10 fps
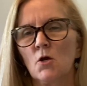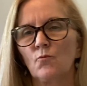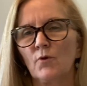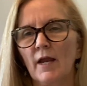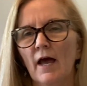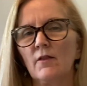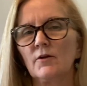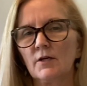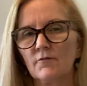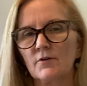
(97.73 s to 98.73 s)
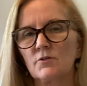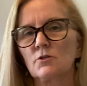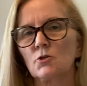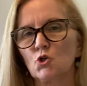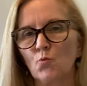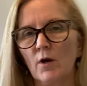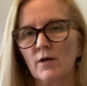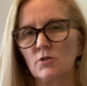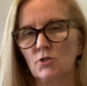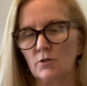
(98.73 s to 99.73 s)
reality of a
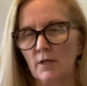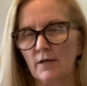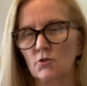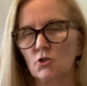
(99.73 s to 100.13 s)
situation has